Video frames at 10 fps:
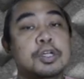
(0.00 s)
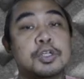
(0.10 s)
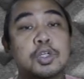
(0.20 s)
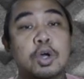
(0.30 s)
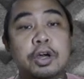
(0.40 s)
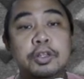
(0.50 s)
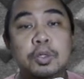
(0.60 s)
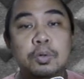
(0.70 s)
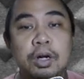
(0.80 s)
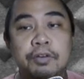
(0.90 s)
So on
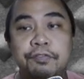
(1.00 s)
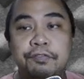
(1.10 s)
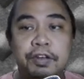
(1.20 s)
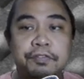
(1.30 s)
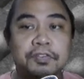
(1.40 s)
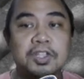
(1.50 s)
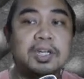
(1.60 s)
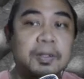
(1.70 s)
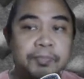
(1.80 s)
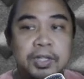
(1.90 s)
to our fifth.
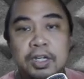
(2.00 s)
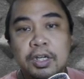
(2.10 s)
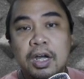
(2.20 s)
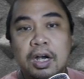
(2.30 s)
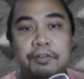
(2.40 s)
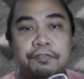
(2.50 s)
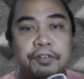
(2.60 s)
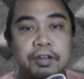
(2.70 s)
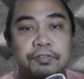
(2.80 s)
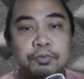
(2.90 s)
Our
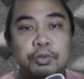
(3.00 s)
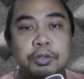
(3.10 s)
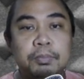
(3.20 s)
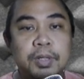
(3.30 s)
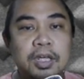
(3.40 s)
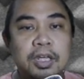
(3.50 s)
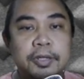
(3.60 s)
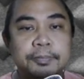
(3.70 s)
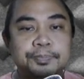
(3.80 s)
fifth would be